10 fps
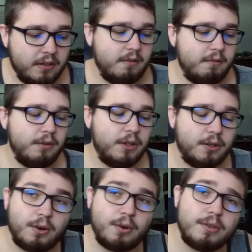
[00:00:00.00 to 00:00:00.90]
with
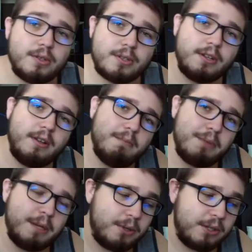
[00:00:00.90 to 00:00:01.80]
your host,
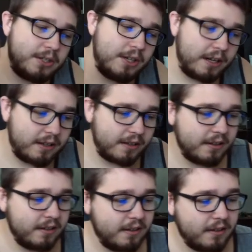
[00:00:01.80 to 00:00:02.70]
B-Boy Tech.
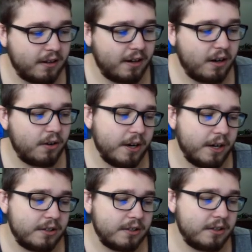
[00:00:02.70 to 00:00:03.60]

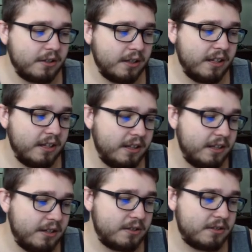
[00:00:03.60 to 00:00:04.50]
Alright,
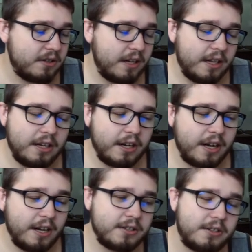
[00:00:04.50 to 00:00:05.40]
so now you
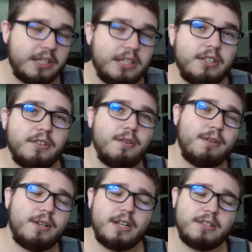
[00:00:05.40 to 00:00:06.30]
guys, if
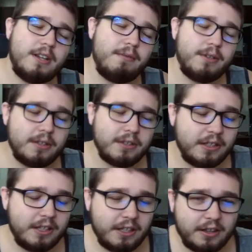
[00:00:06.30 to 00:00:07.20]
you guys haven't
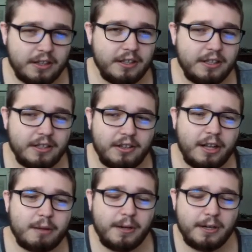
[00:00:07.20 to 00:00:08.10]
hit the
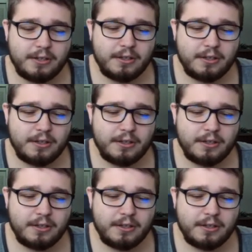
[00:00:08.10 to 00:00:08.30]
like button